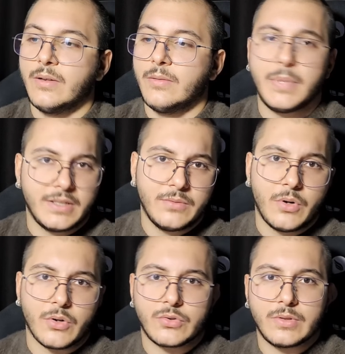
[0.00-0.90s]
but it
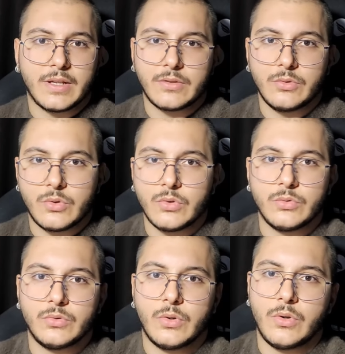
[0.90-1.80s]
works. Like you
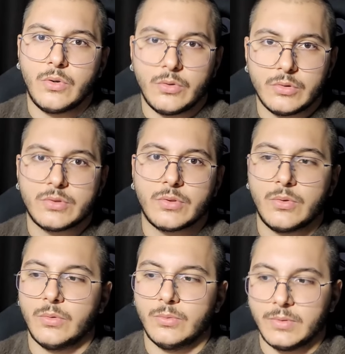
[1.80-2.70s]
could
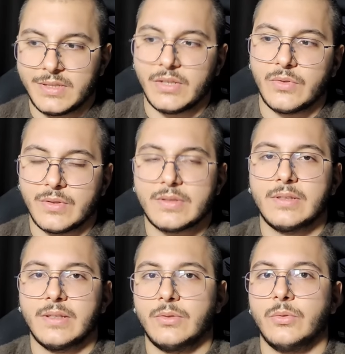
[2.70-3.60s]
also
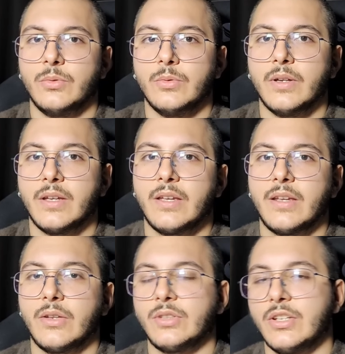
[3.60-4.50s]
seriously do
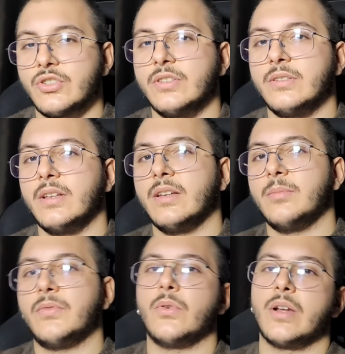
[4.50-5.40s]
annotation
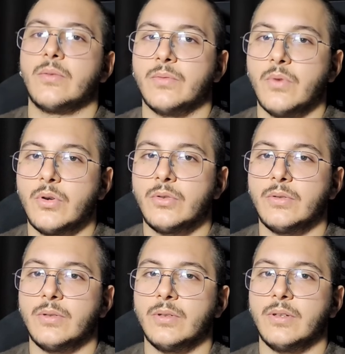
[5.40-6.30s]
before every word
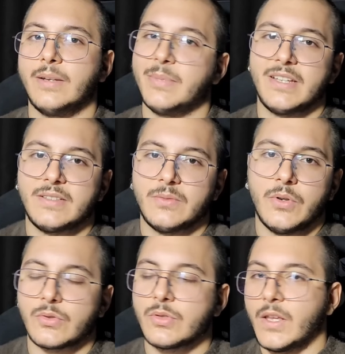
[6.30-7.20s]
because it
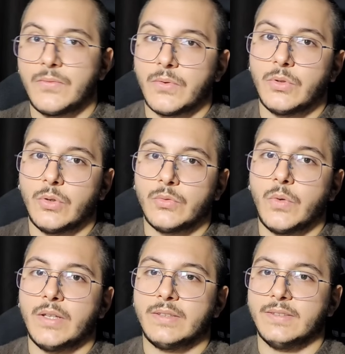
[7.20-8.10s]
works. If you don't
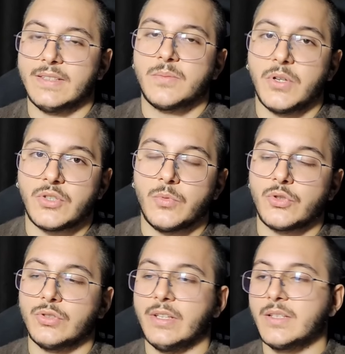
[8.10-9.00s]
want this much
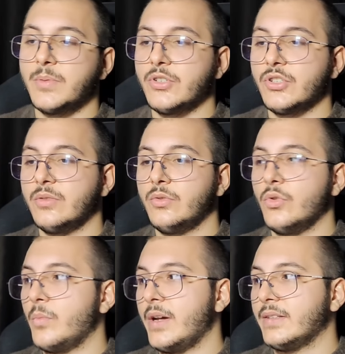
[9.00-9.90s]
emotional expression,
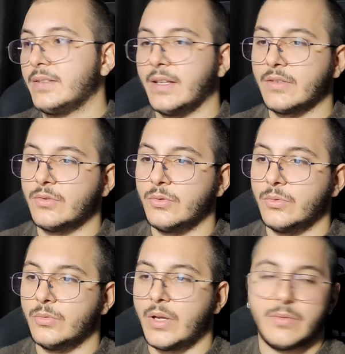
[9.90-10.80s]
you might like
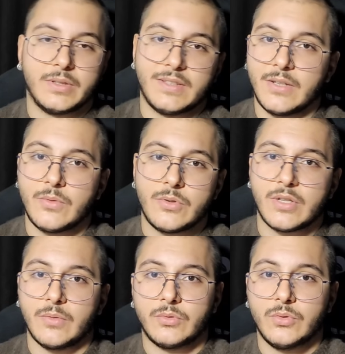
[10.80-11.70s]
do every 3 words,
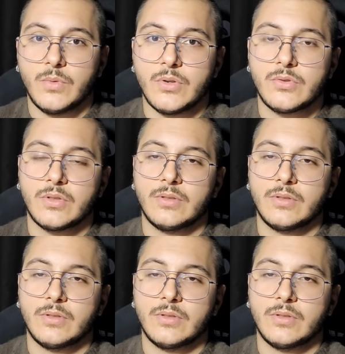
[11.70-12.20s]
every 2 words,